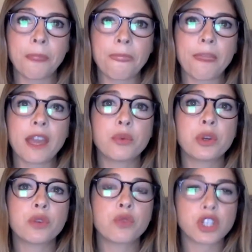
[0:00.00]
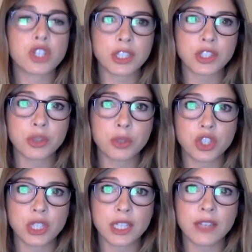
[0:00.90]
If we are rushing to
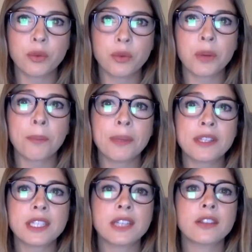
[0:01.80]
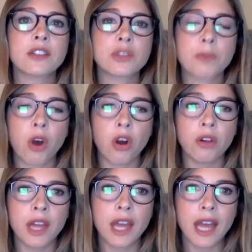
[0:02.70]
achieve, we are missing the small
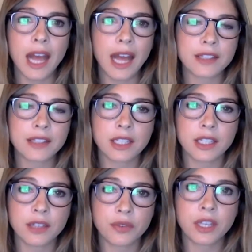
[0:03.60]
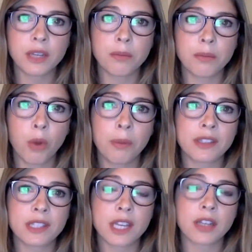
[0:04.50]
and significant moments
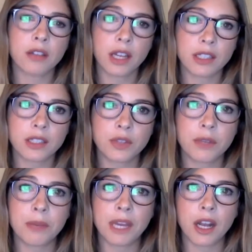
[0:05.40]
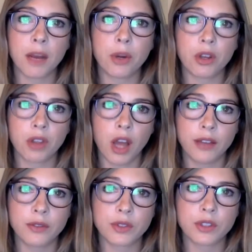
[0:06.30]
that collectively make up our
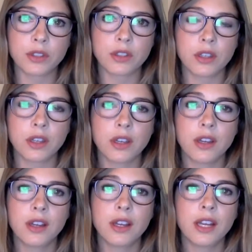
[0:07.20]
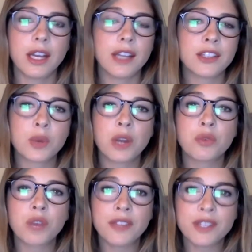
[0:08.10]
lives. And so I
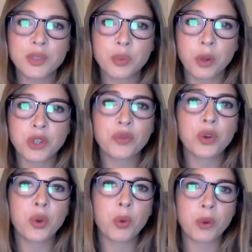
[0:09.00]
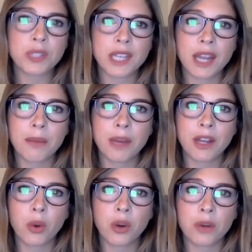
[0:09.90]
read this wonderful quote today by
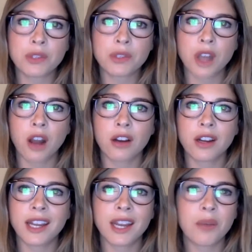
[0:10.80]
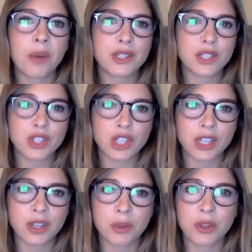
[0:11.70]
Krame Center, and I wanted to share
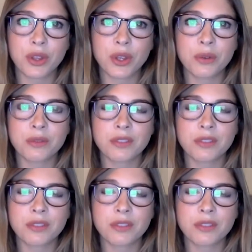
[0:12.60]
it with you.